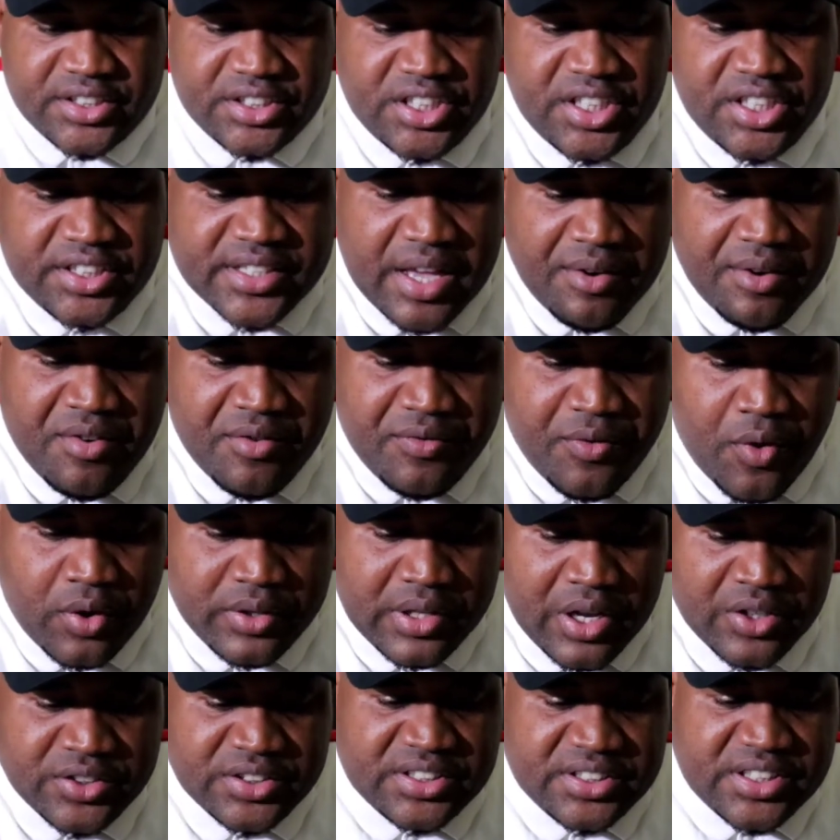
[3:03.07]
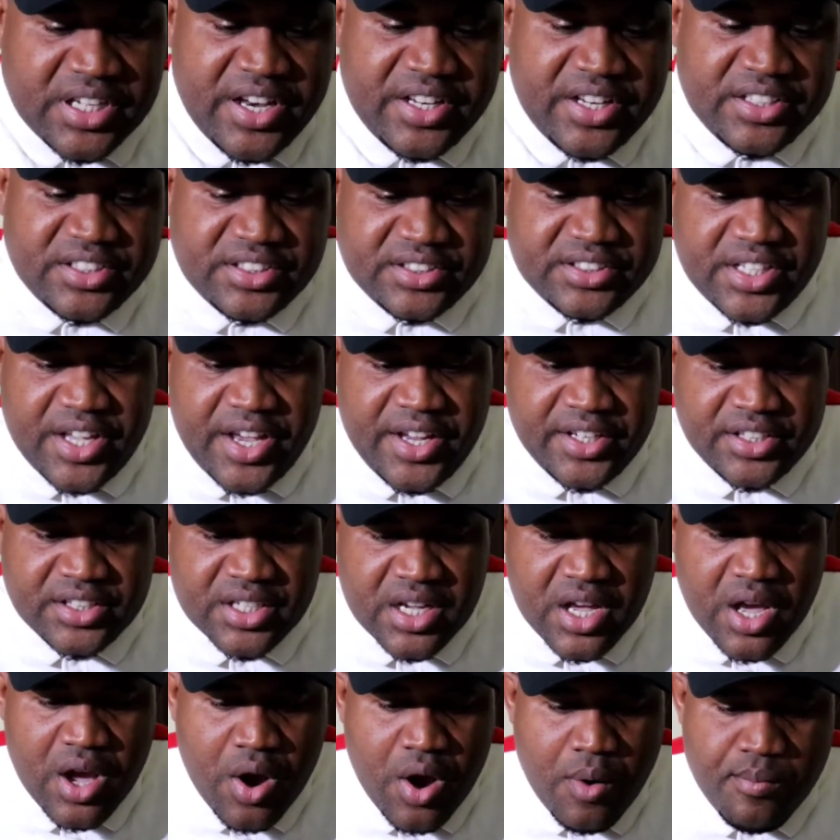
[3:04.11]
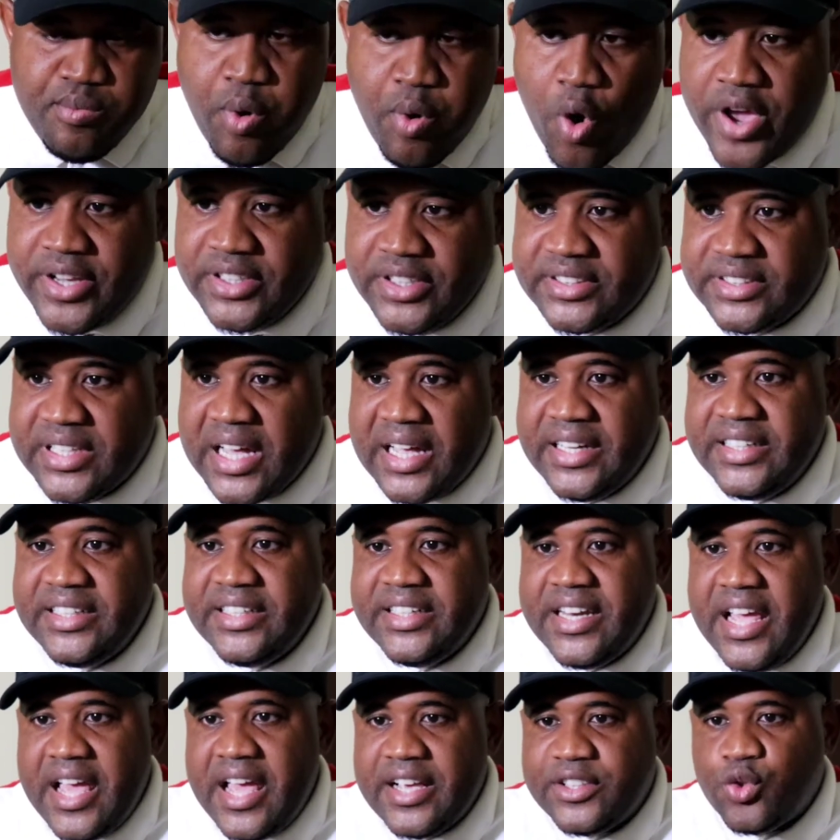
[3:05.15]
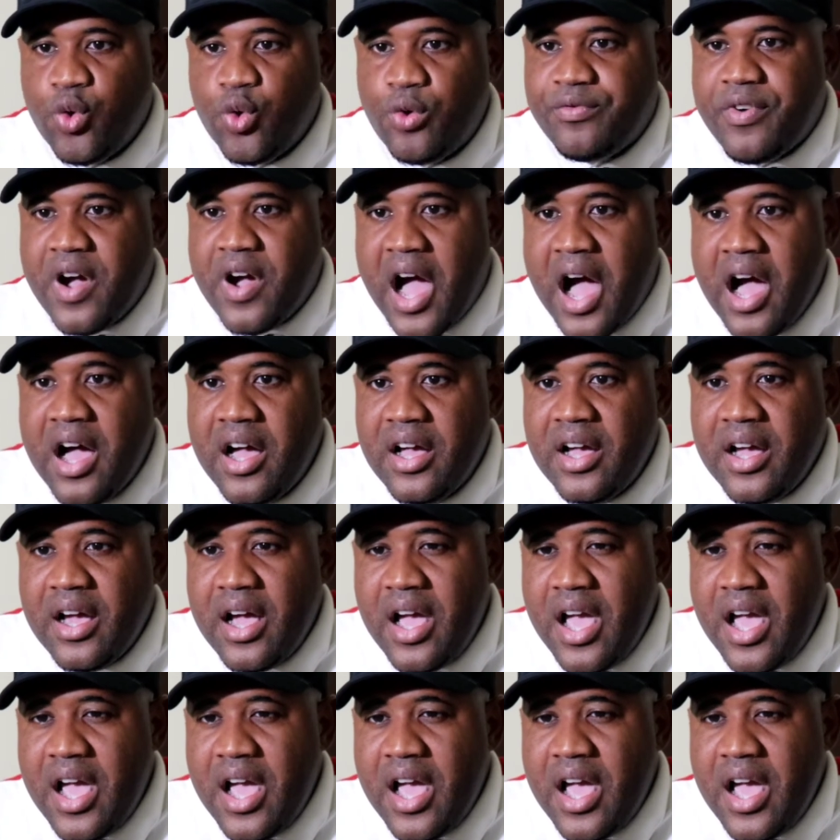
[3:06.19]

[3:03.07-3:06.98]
She is having 4,668 points tally there so far,